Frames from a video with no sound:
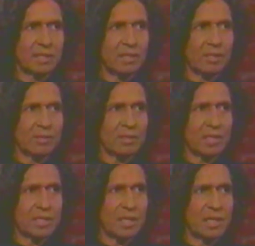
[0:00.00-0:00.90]
you know,
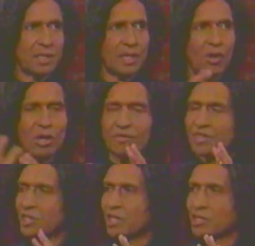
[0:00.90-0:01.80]
in, in, in all of
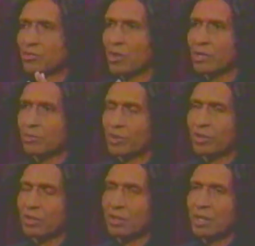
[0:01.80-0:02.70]
the cities throughout the
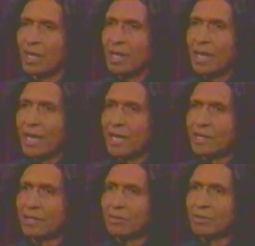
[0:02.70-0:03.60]
world.
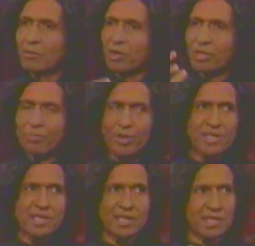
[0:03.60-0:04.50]
And what the
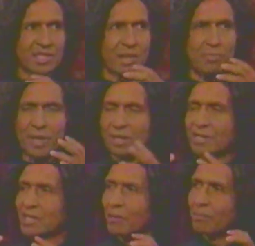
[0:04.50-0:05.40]
press does is they pick
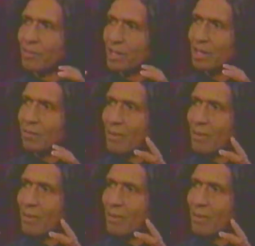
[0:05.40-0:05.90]
this up and they